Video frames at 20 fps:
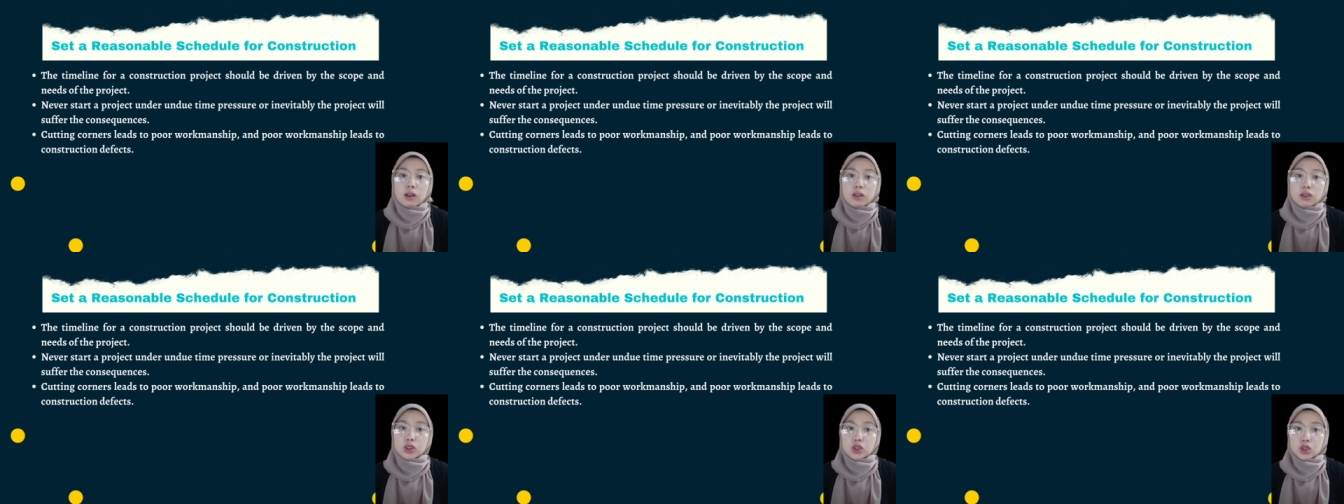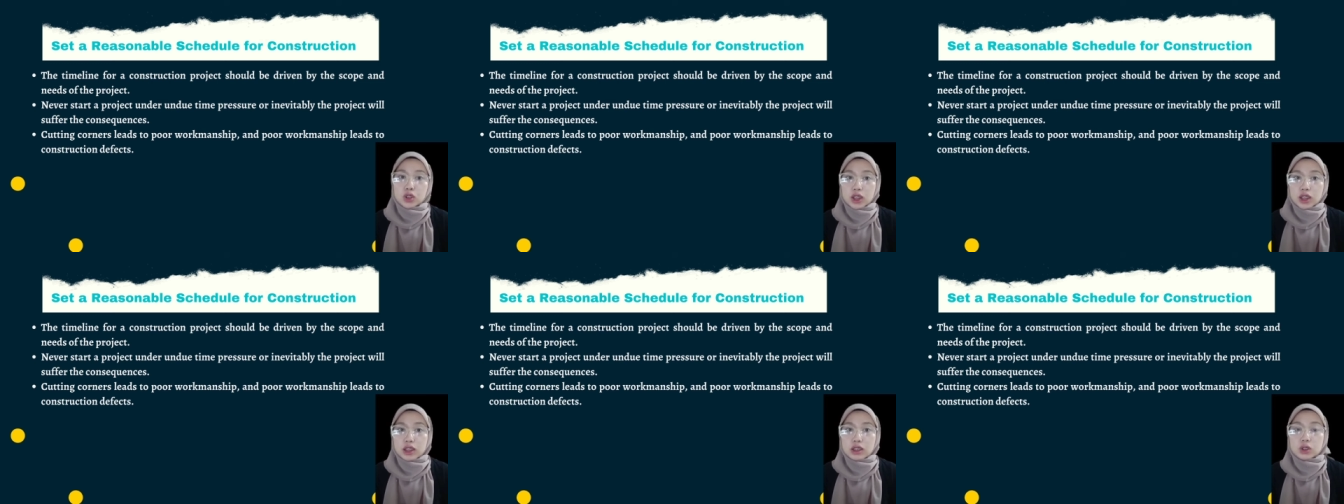or
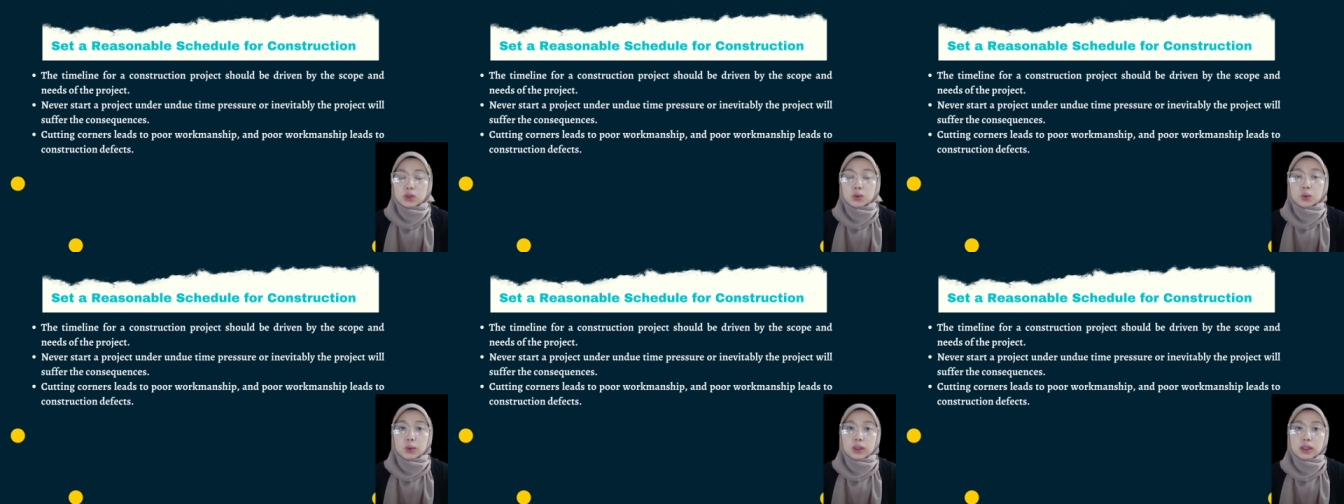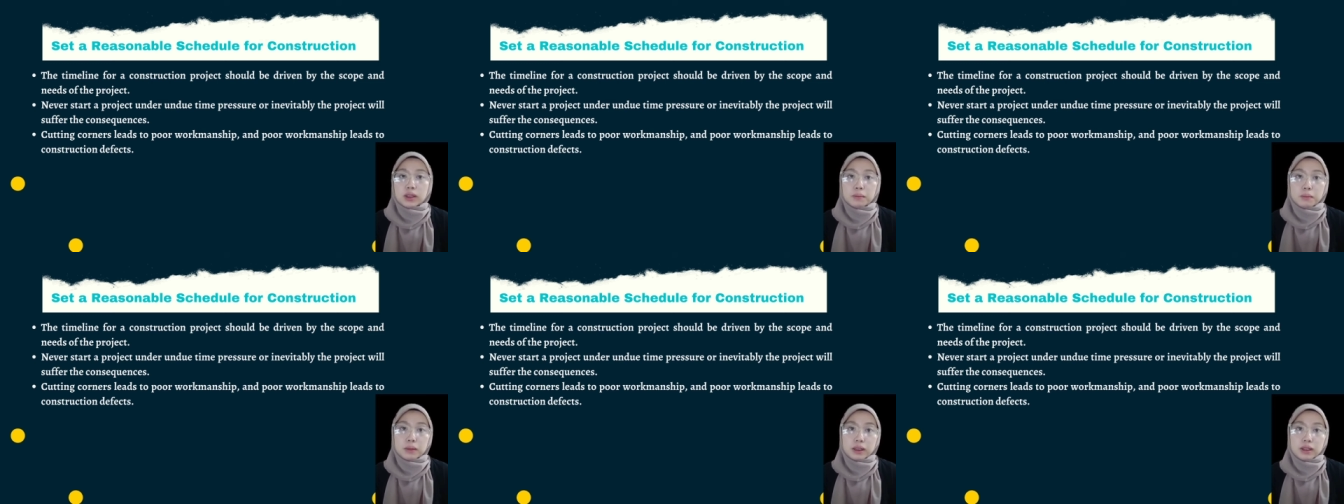change
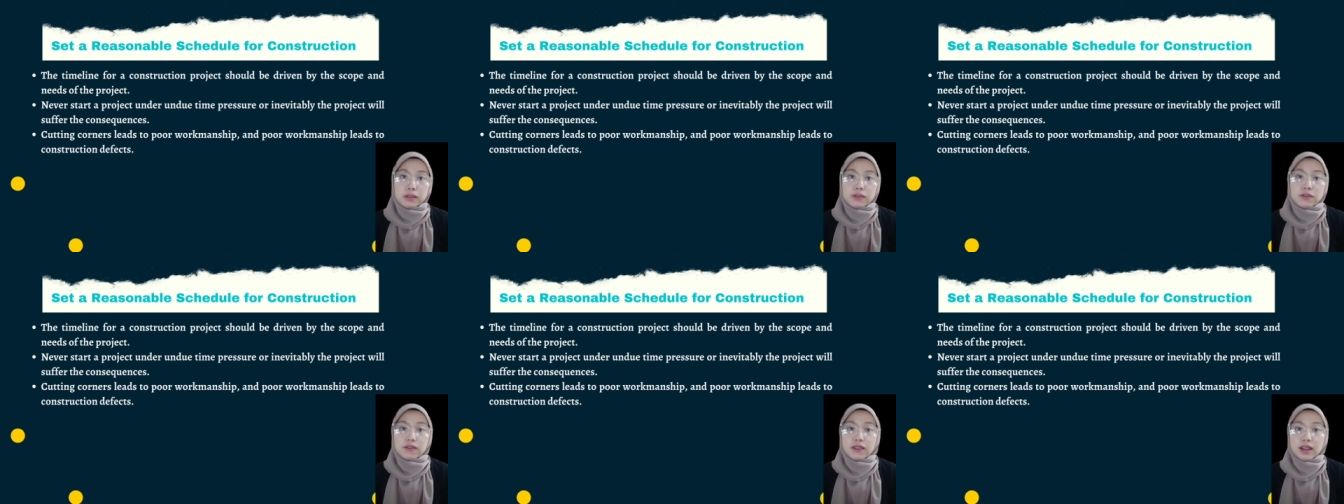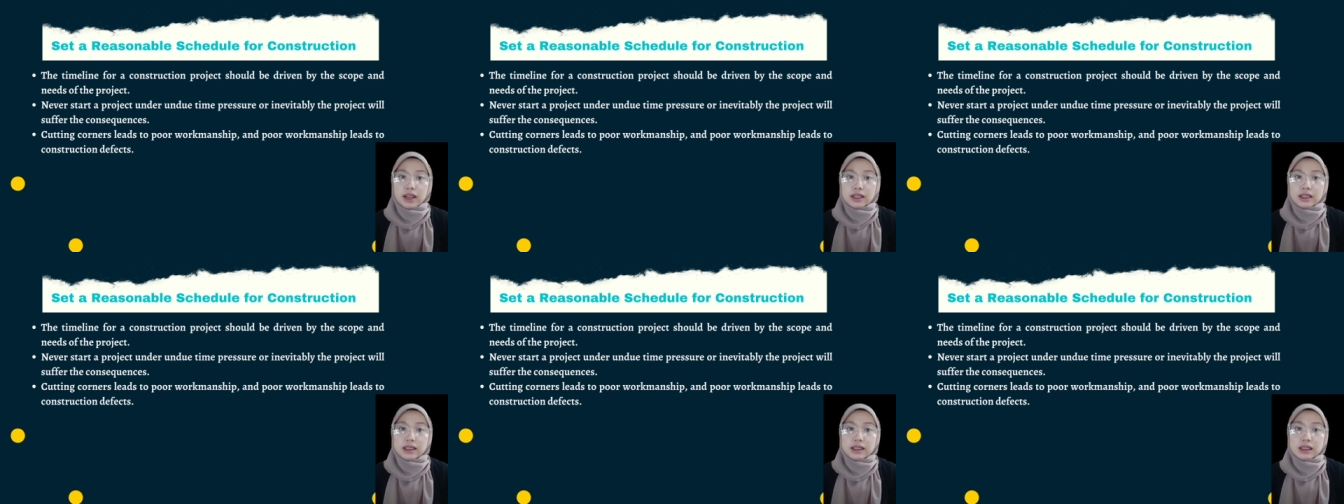will be
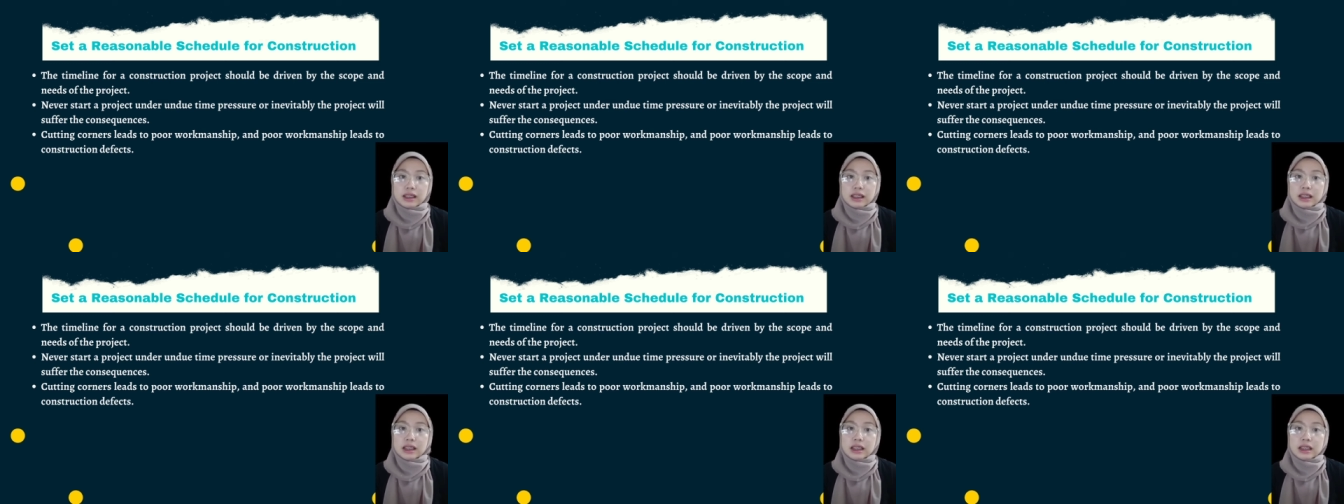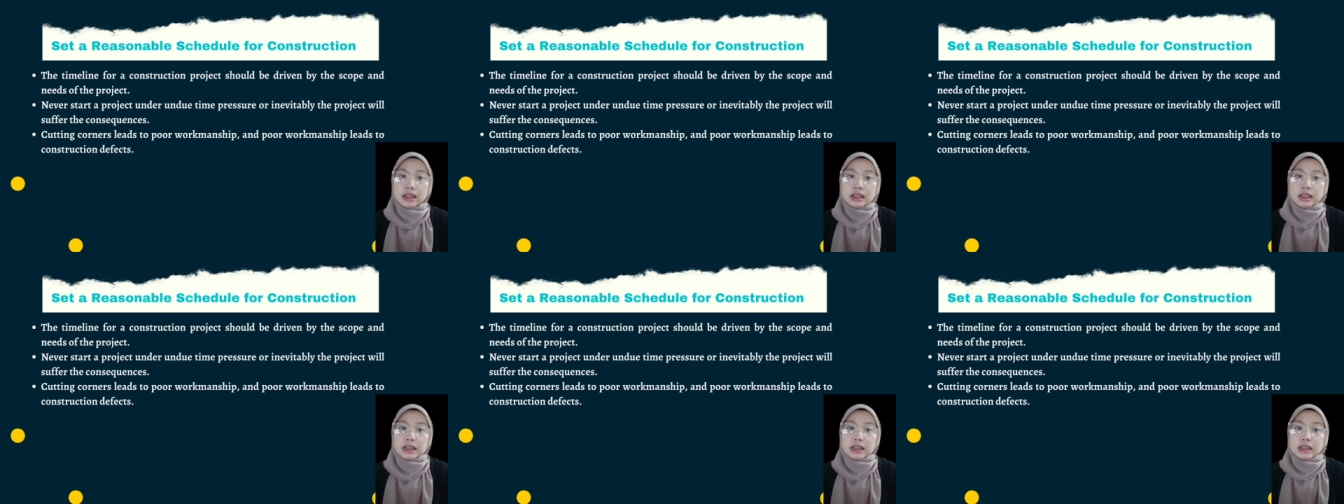fairly
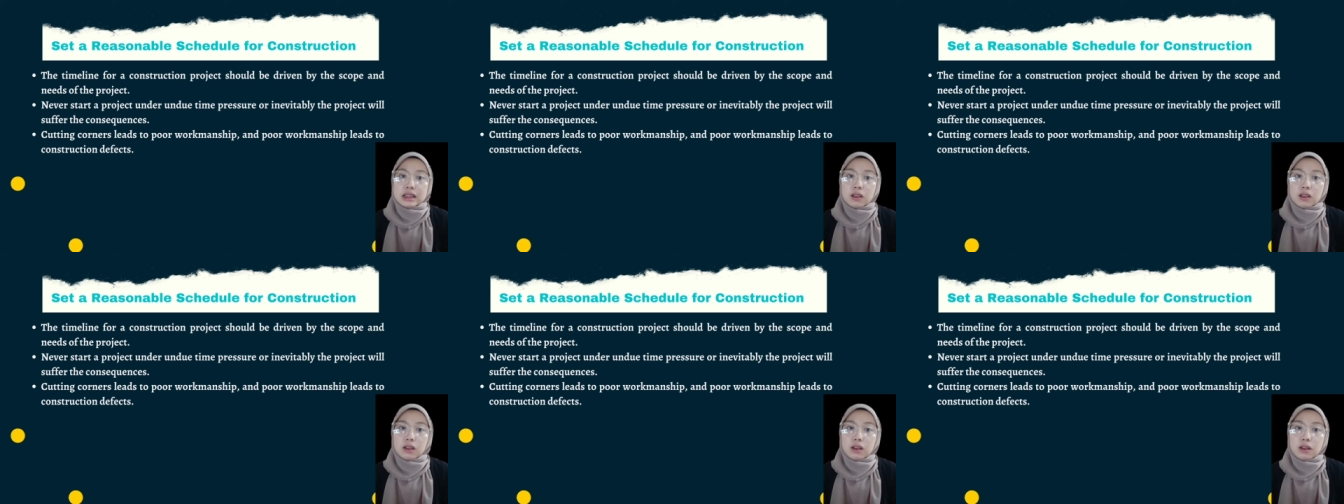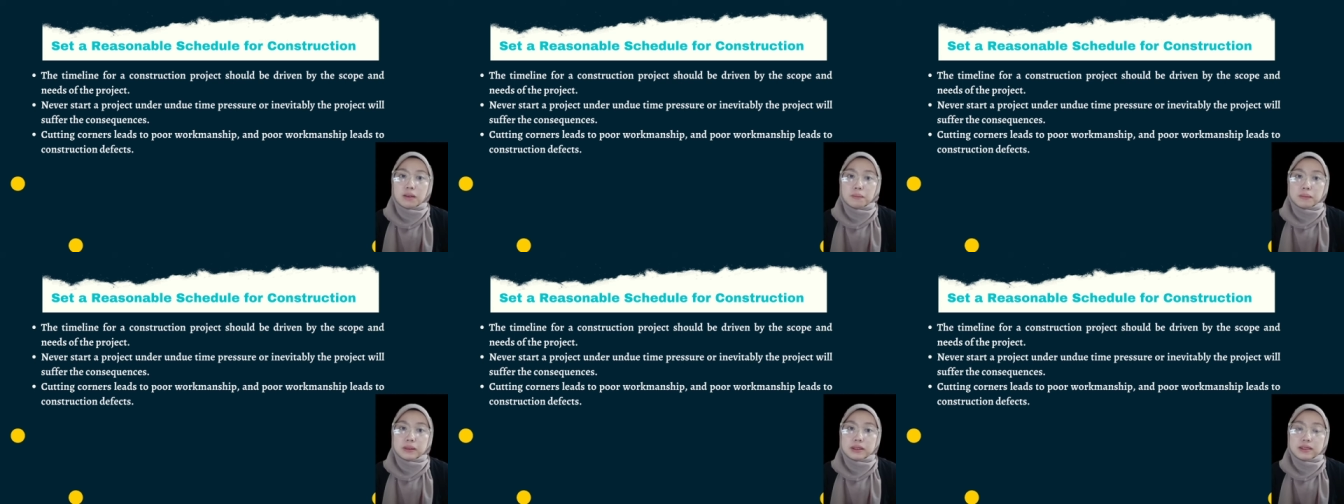
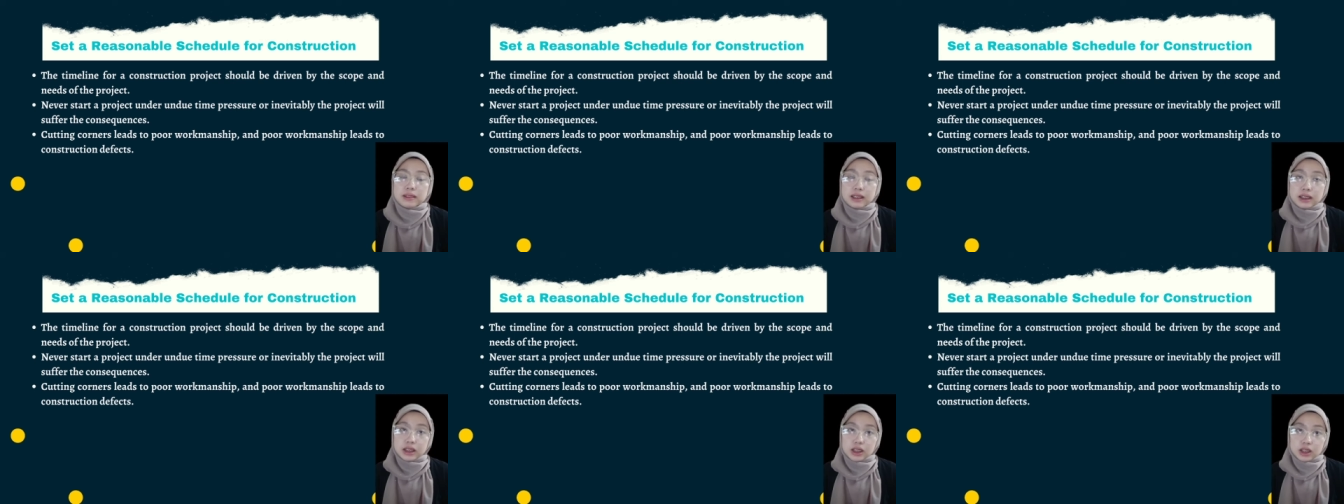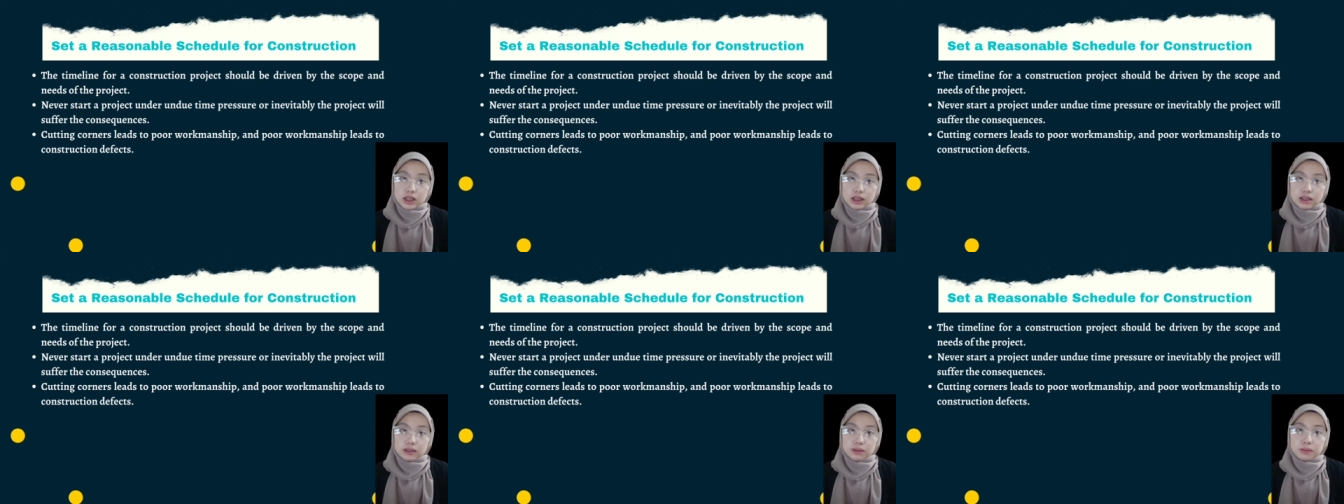
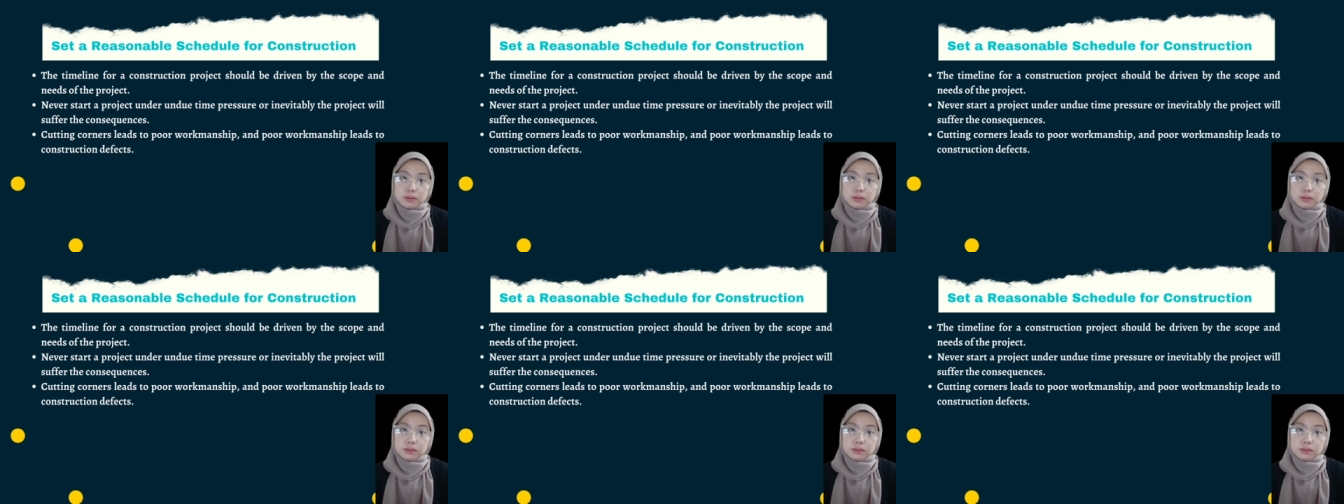compensated.